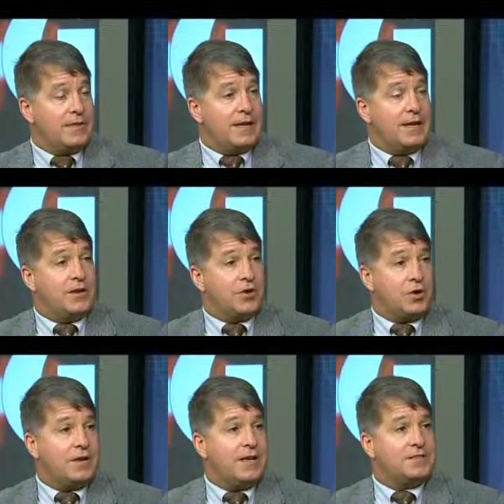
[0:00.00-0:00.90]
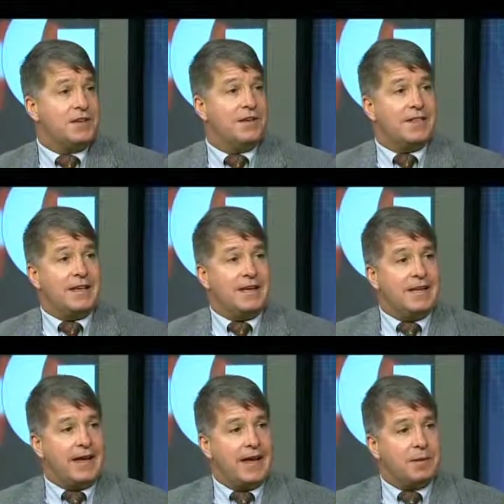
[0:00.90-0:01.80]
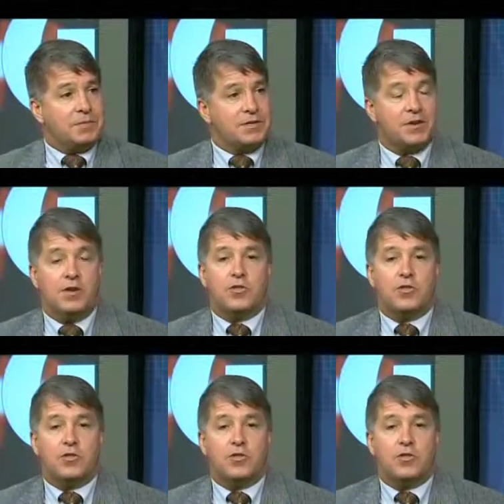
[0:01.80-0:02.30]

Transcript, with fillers: they need turkeys, they need hams.